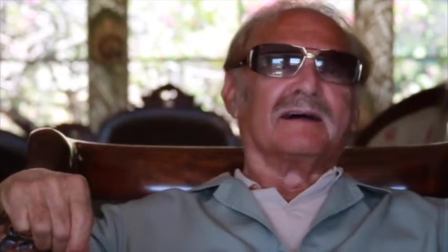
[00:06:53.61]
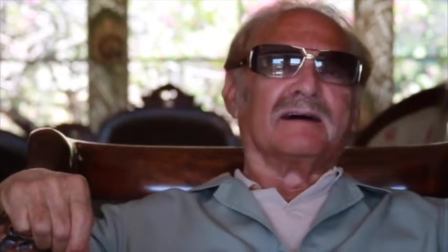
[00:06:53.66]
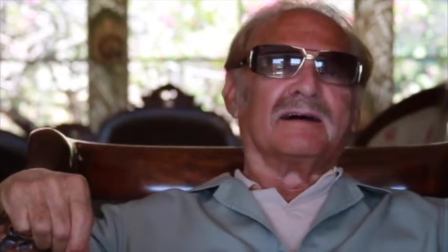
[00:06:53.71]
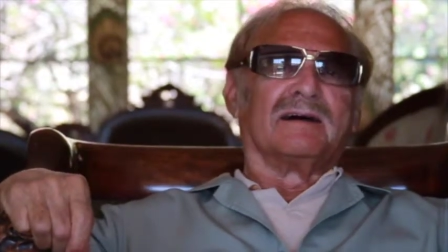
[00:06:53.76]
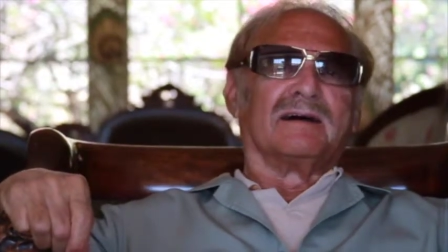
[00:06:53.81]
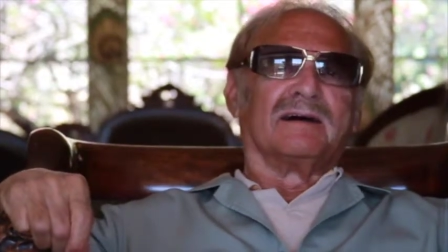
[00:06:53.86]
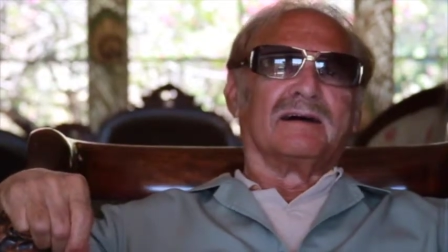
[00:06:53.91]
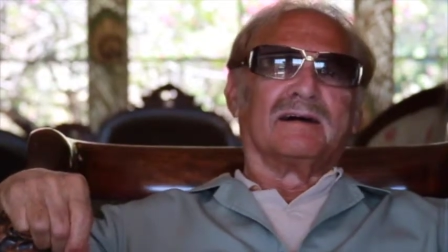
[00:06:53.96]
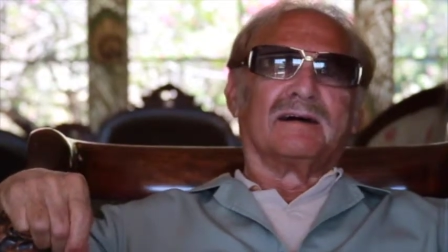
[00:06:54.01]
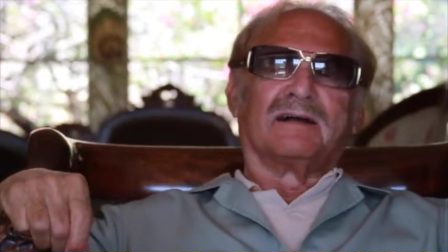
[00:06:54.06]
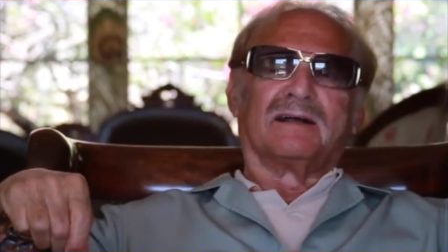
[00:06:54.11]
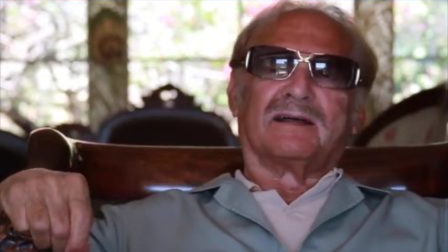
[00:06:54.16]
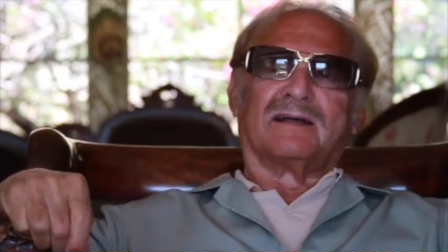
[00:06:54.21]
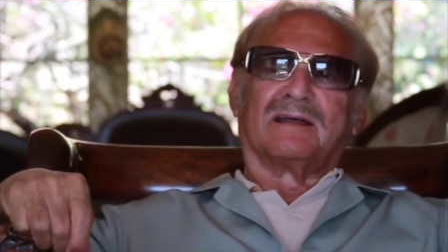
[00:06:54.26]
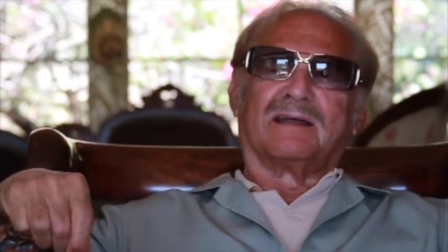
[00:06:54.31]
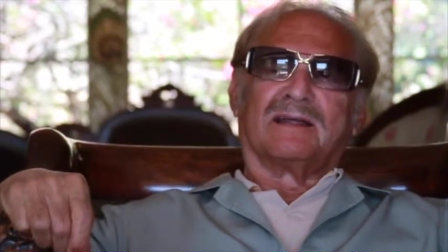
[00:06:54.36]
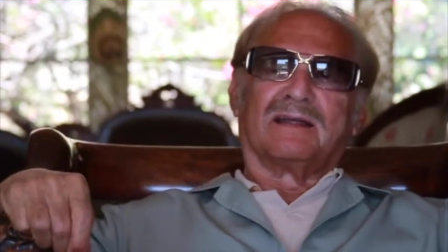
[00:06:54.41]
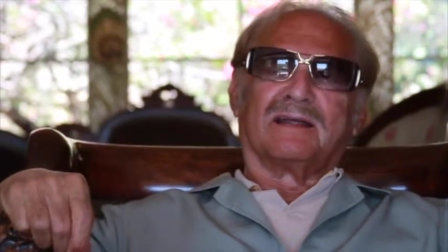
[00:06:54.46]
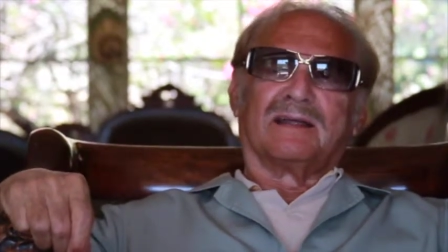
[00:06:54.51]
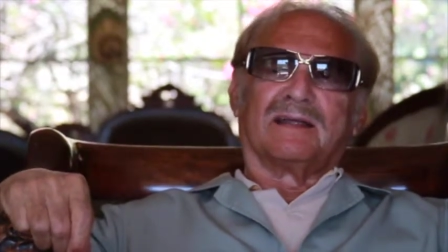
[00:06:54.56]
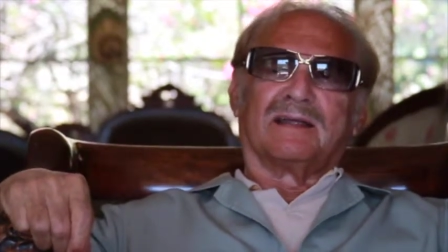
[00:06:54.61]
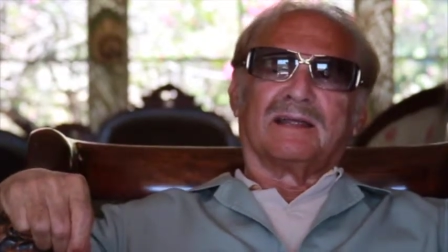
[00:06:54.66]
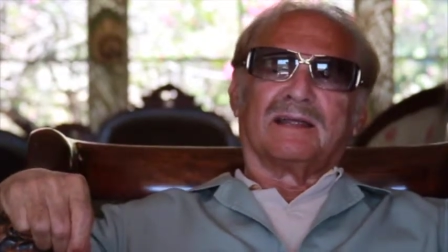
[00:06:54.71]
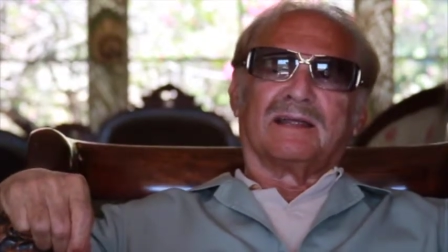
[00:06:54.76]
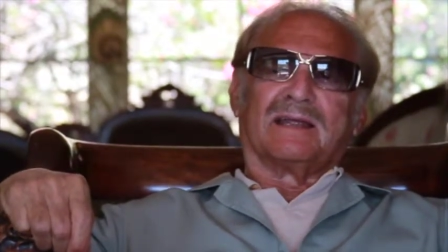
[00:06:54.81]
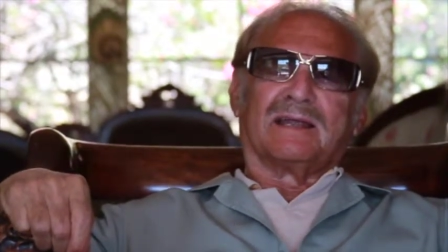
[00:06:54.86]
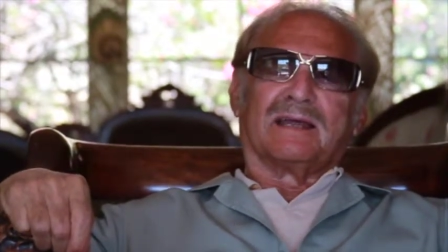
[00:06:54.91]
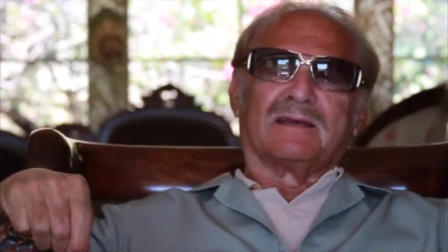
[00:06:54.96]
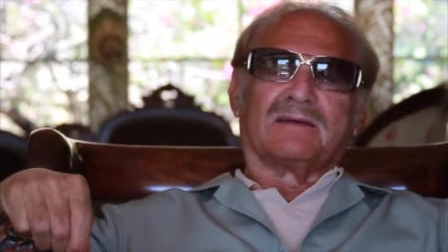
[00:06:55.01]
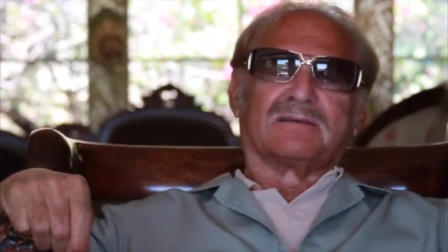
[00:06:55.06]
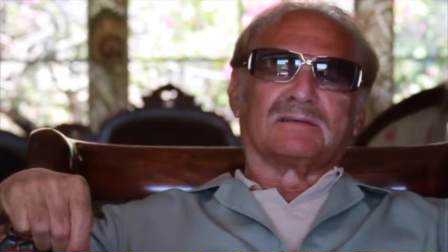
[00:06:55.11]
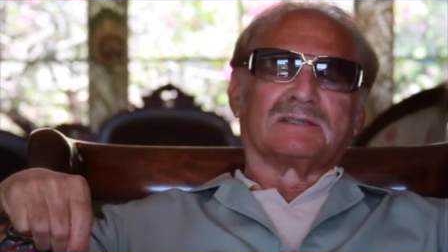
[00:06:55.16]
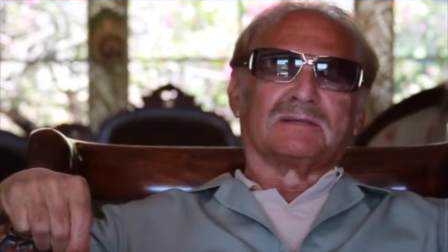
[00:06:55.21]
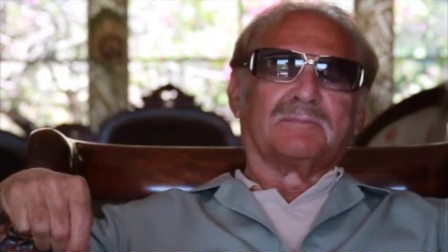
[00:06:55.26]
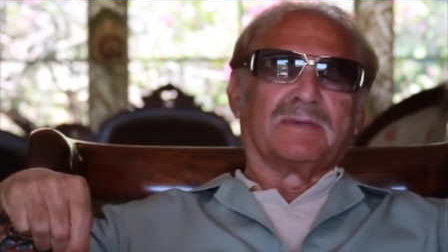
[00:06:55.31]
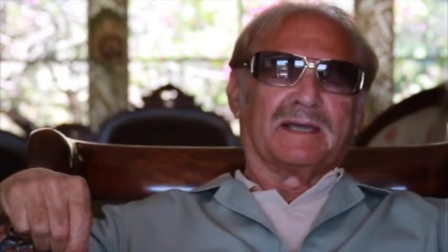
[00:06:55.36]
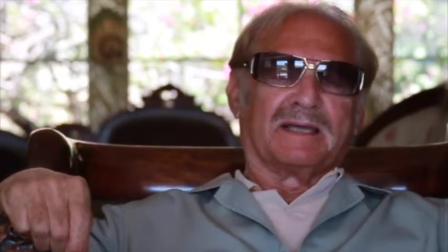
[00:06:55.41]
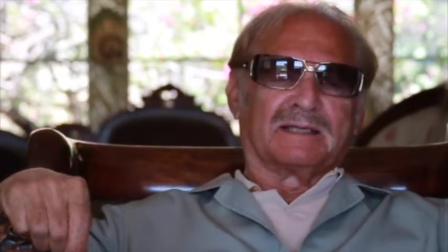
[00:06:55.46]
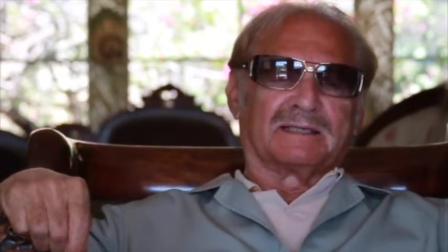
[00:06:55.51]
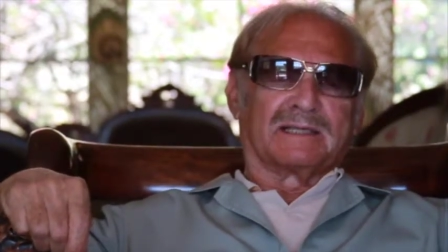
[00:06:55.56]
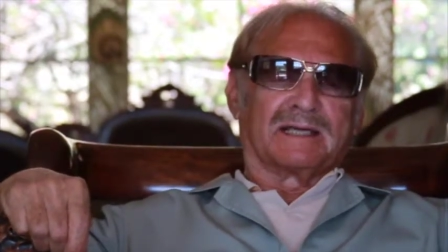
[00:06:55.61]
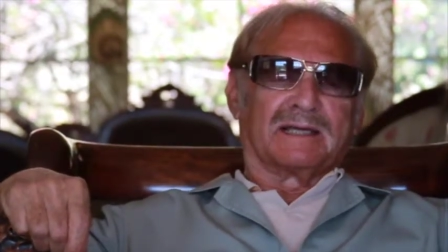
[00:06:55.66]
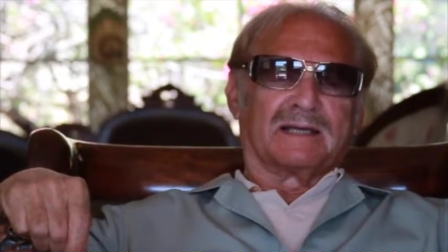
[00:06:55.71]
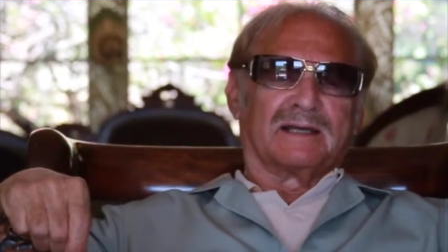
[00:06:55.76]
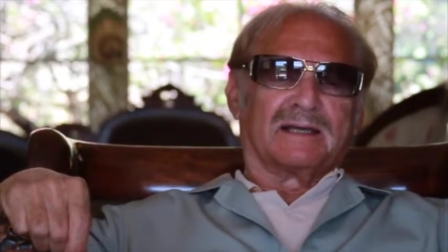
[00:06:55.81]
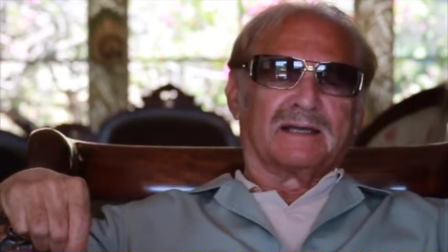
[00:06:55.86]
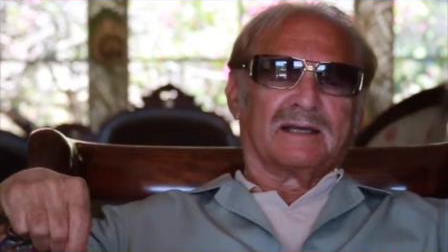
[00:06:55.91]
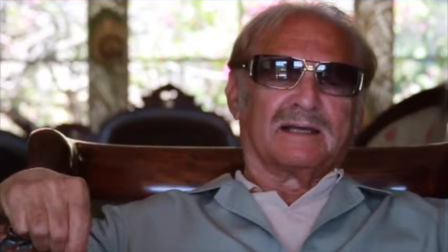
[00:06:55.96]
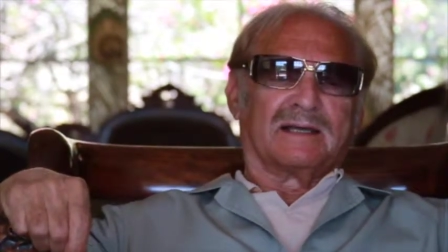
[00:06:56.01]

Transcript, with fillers: Uh, it was amazing.